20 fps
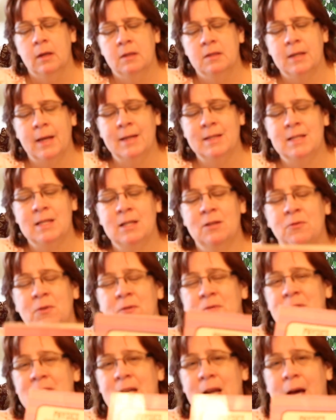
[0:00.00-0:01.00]

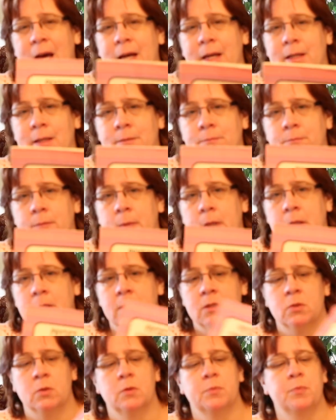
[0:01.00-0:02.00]
1959.
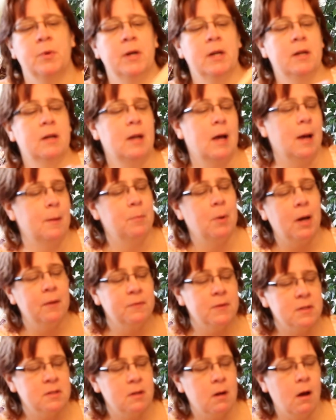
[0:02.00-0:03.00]
This was printed. I bought
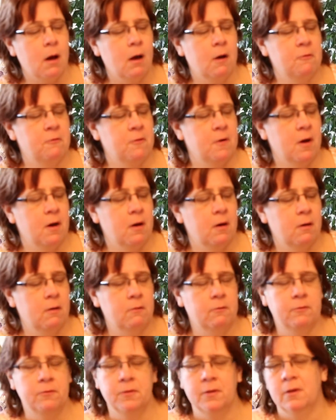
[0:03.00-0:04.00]
this off
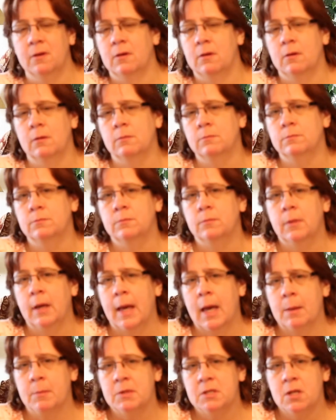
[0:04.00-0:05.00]
of the
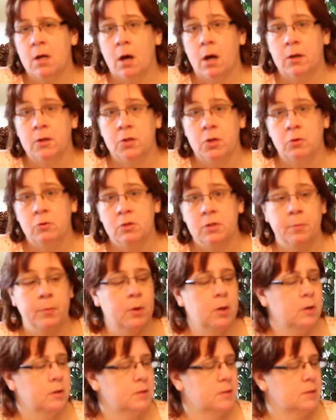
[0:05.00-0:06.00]
Amazon used
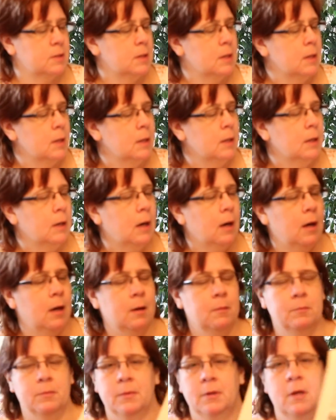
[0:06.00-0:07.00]
books.
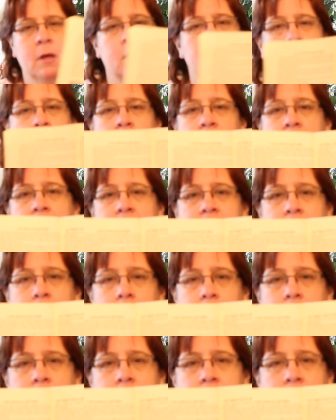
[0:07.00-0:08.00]
You can
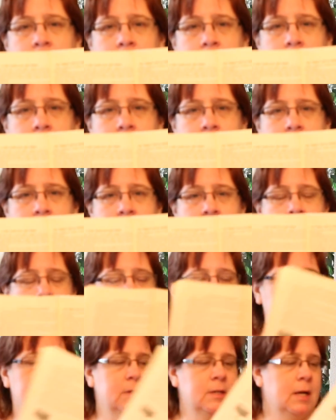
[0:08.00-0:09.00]
tell it's done in
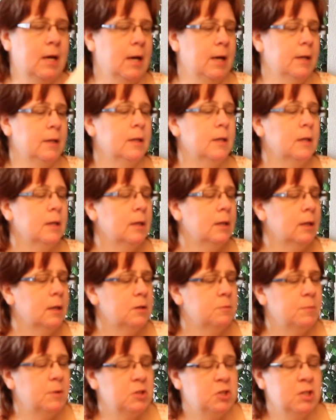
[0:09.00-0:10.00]
1959.
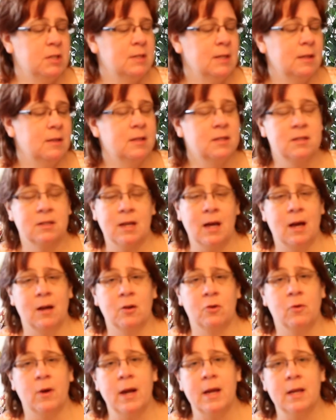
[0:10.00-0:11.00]
But she said this
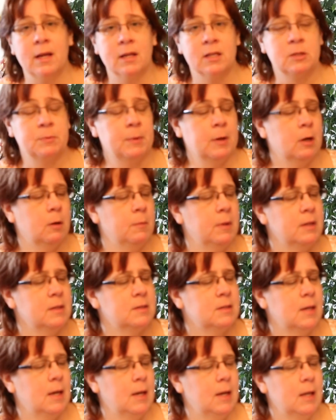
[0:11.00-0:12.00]
got great
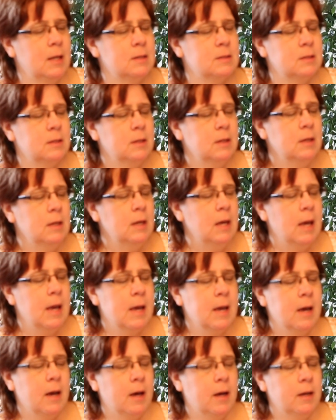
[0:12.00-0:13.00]
experiments in it.
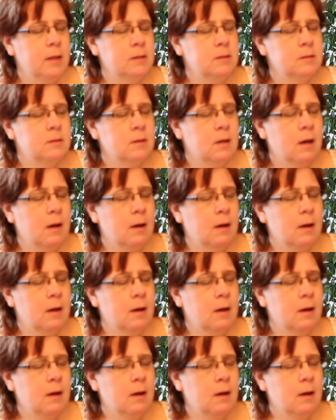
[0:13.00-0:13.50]
And